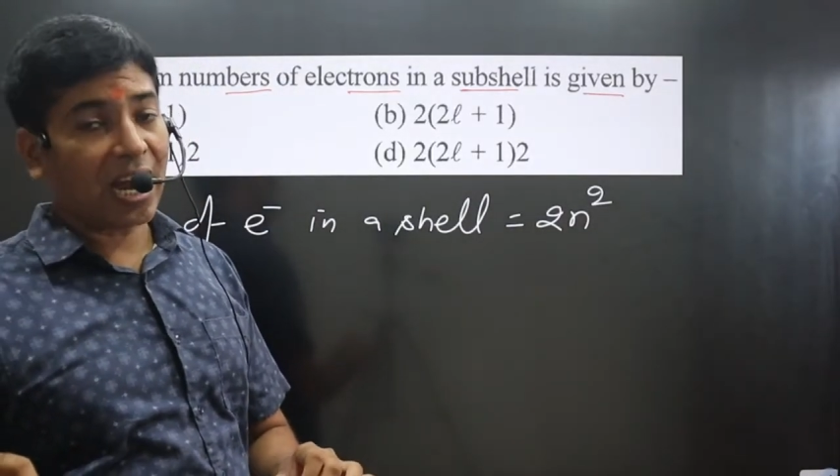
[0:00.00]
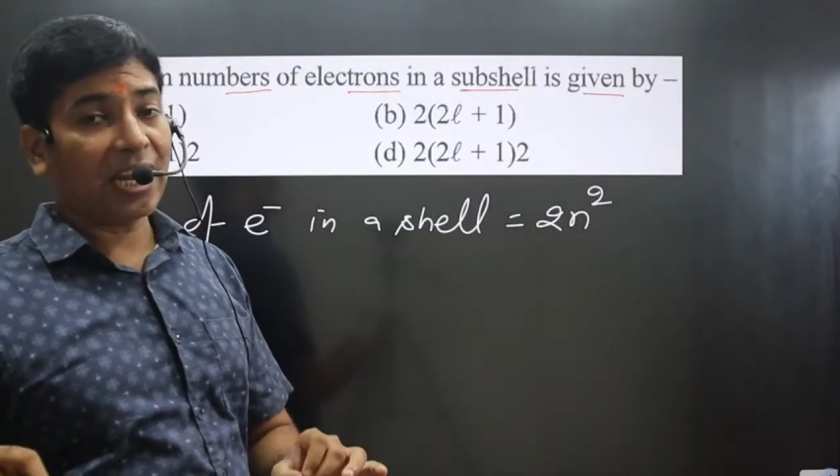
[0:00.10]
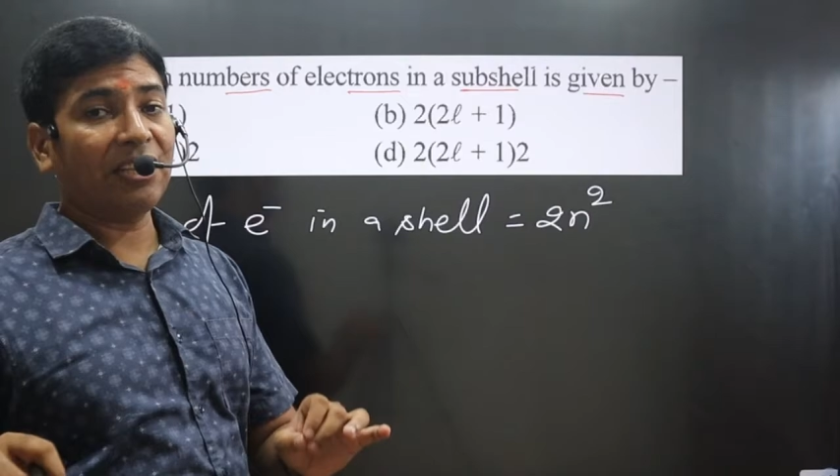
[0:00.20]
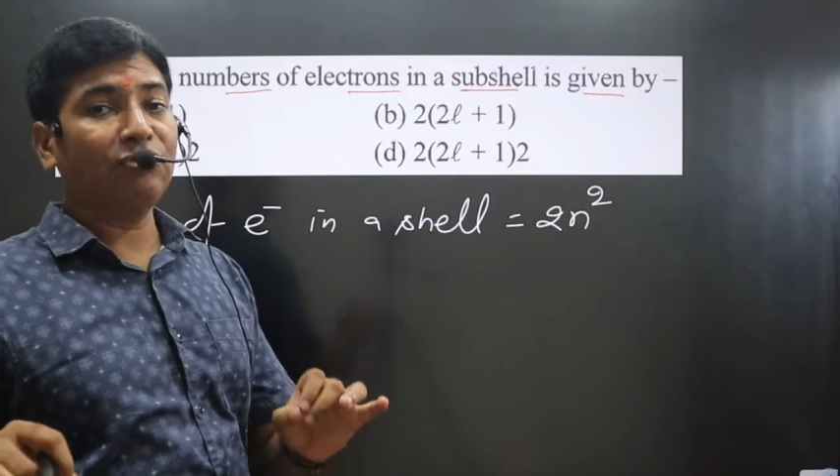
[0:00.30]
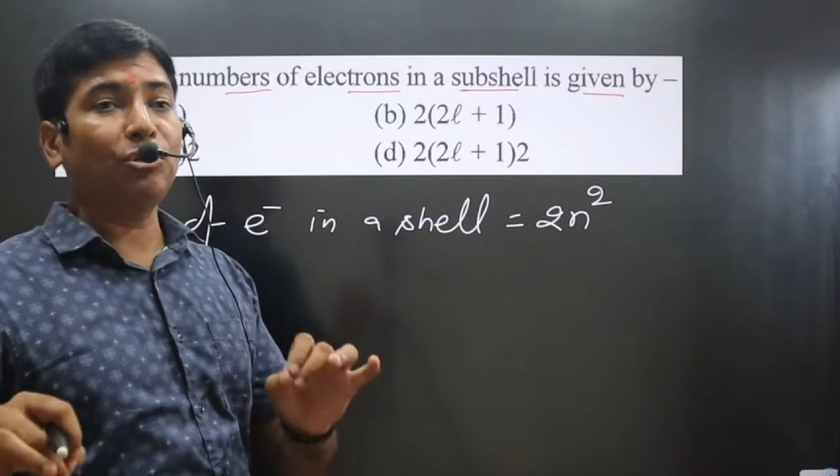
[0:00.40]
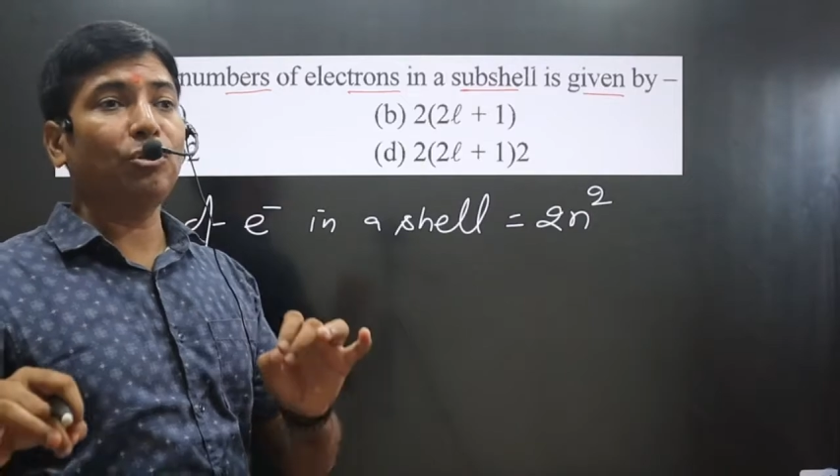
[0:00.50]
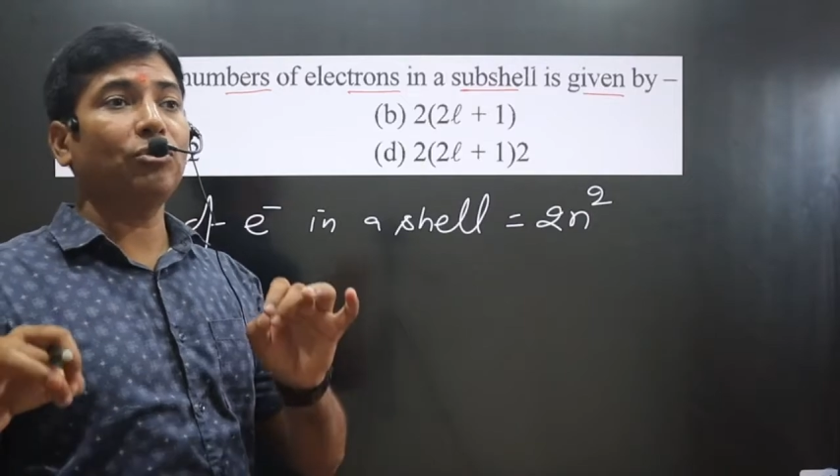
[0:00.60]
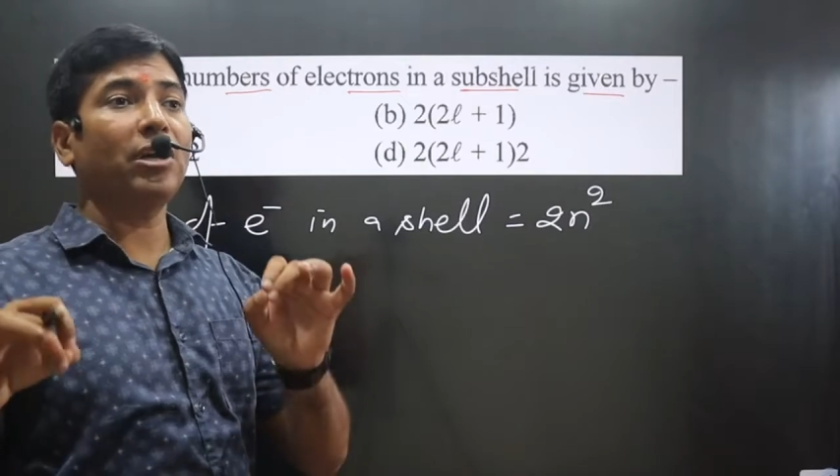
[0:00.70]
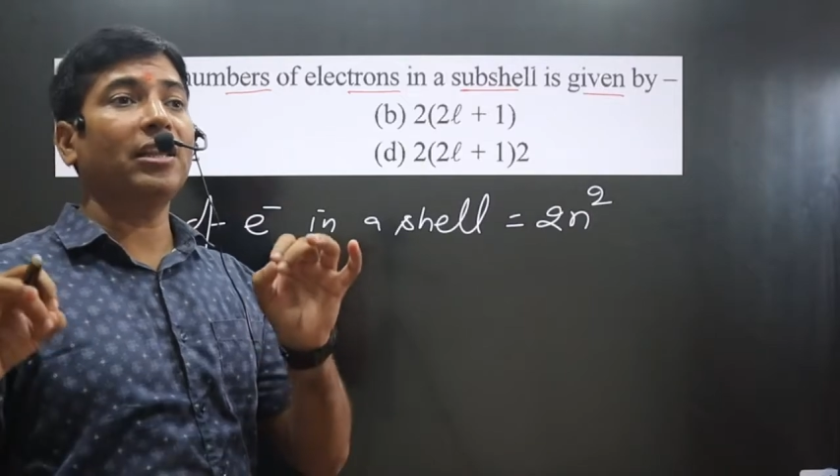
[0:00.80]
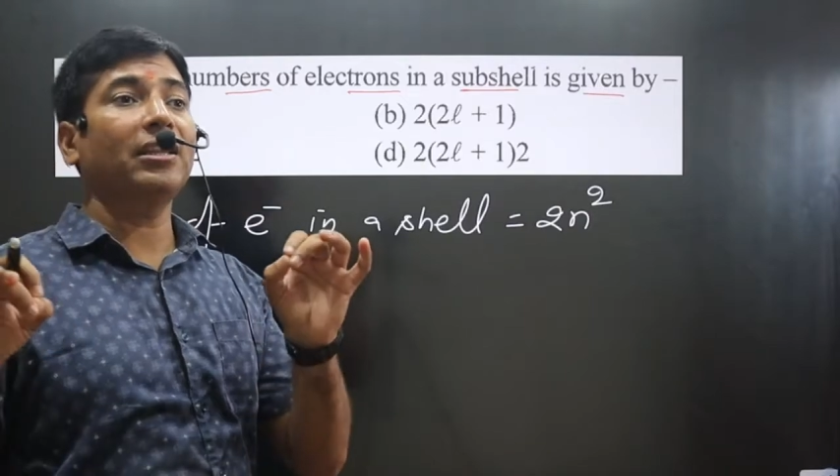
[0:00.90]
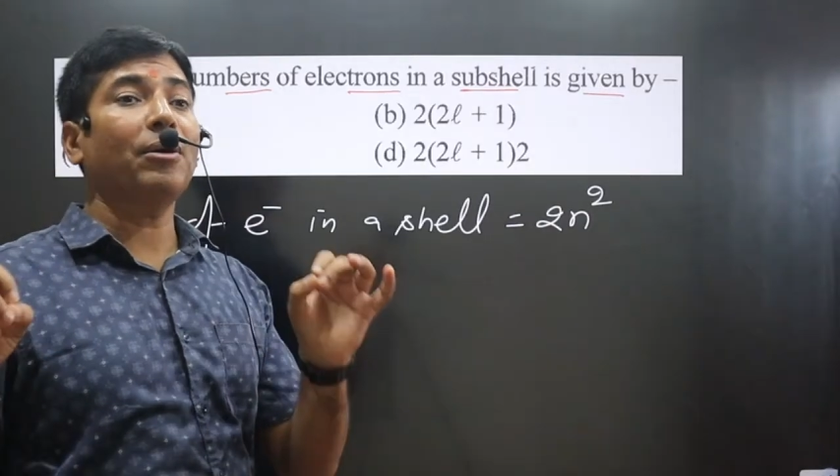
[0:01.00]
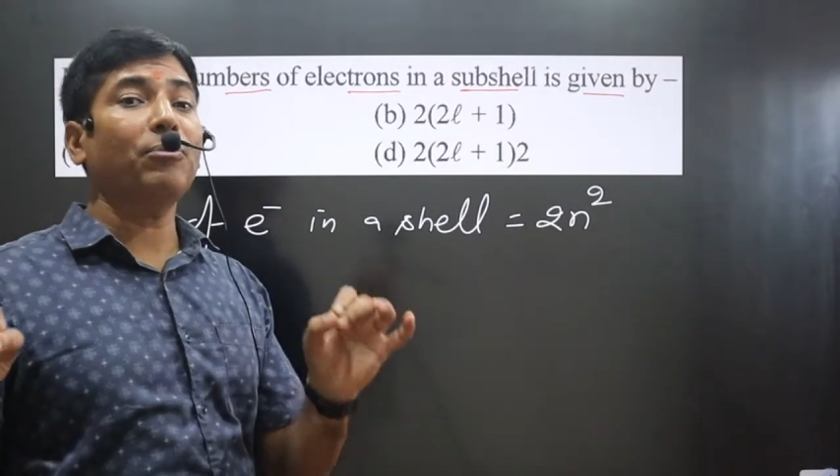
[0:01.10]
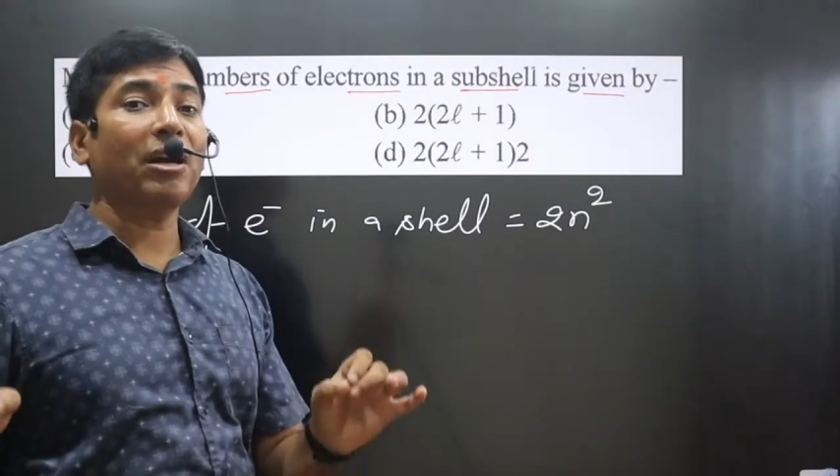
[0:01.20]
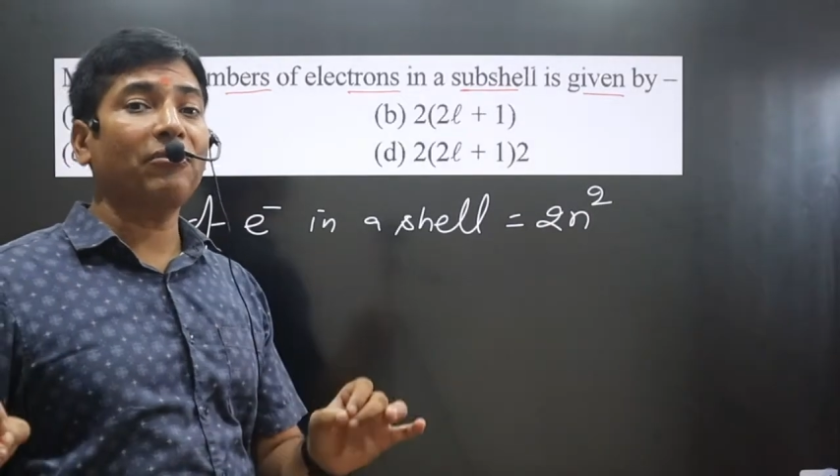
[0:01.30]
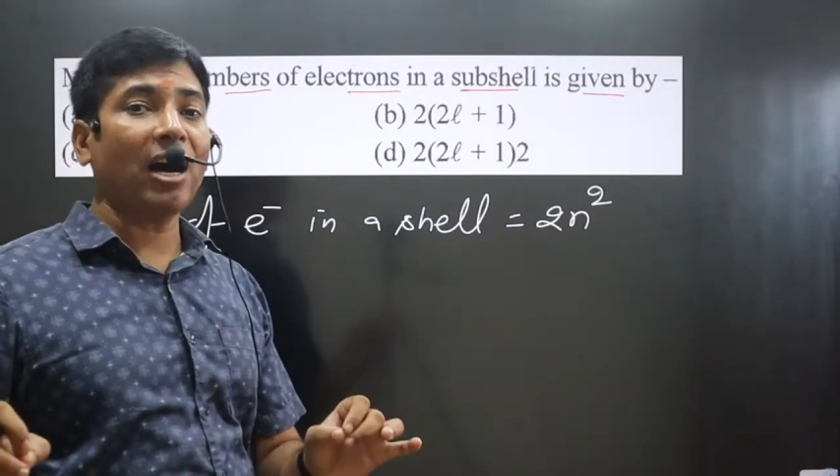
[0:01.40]
and if we do not
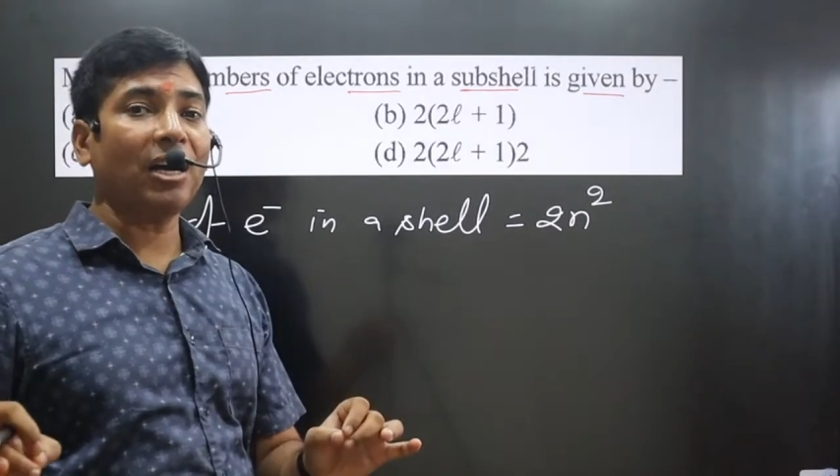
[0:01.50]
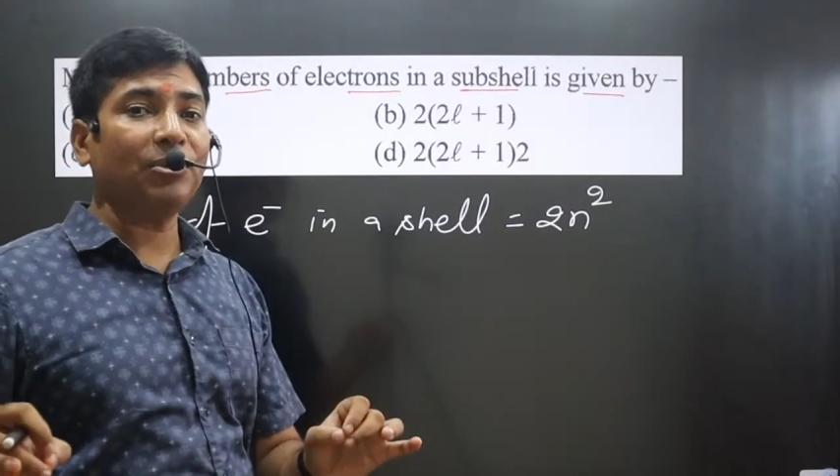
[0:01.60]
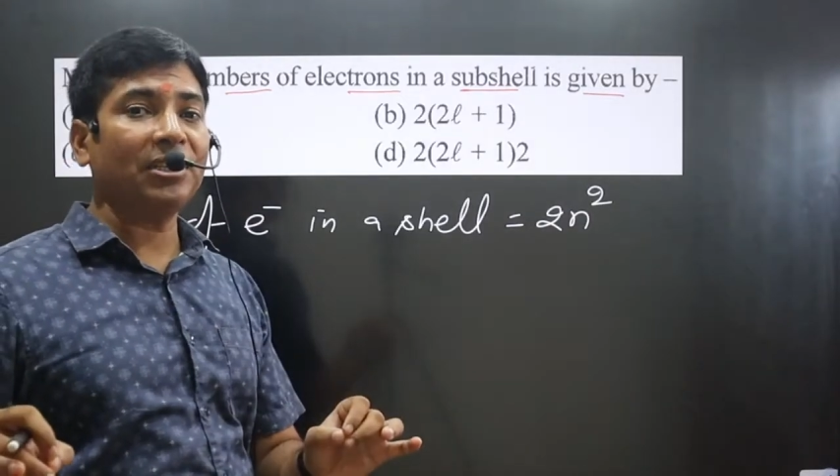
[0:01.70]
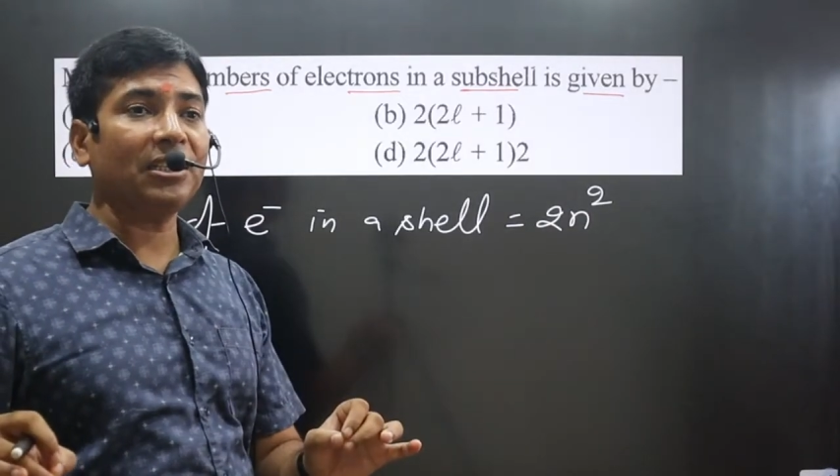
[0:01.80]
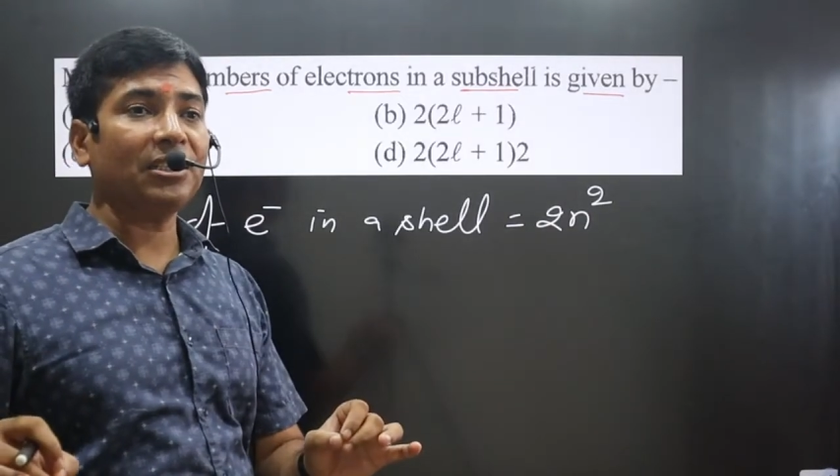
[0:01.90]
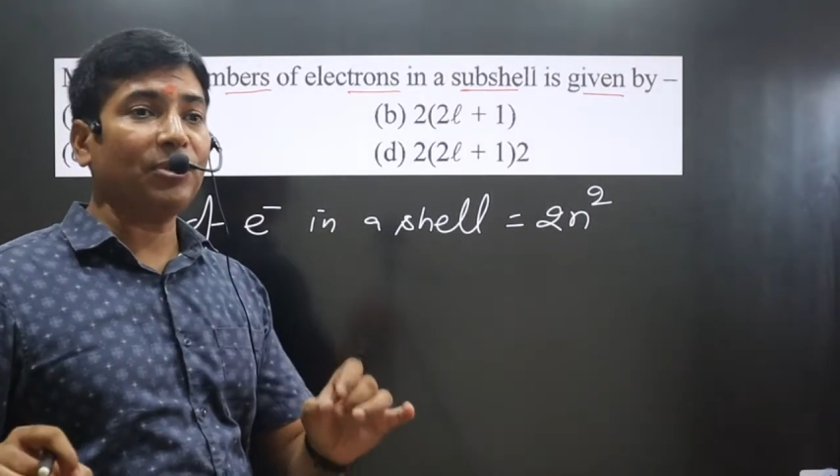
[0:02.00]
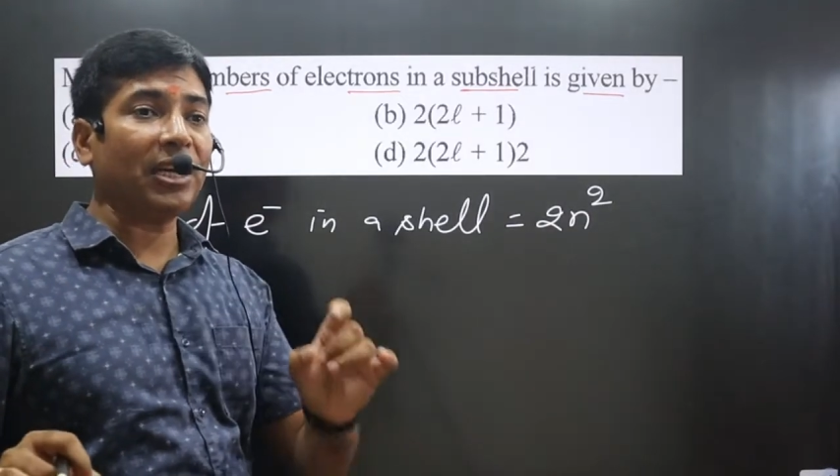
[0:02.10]
number of orbitals,